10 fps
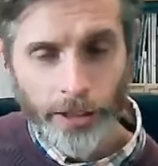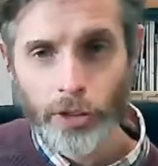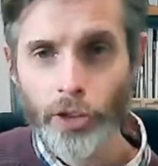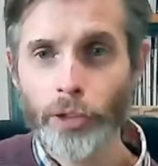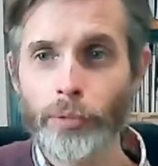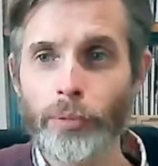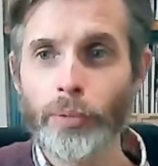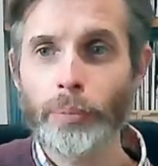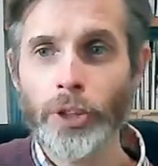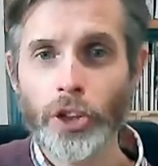So
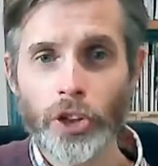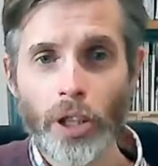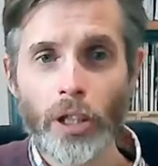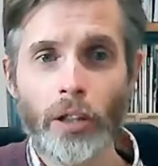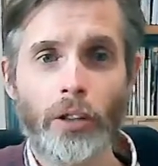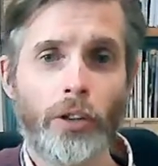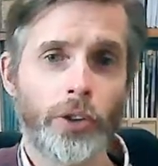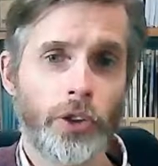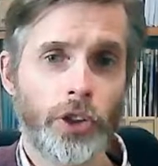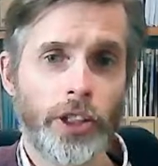when we start on
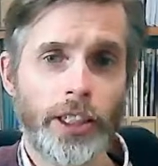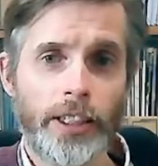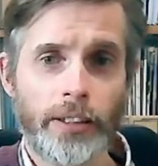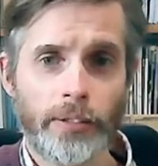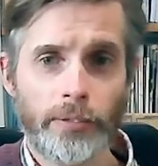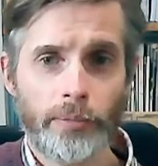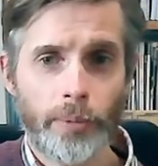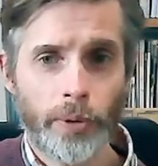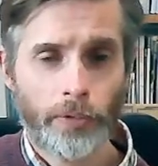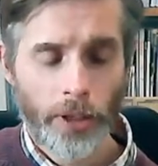the C
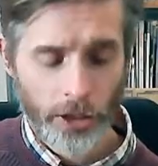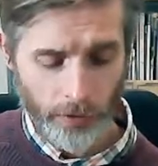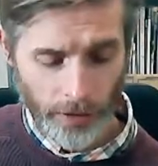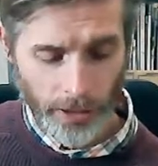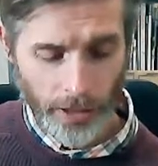with the 1st finger,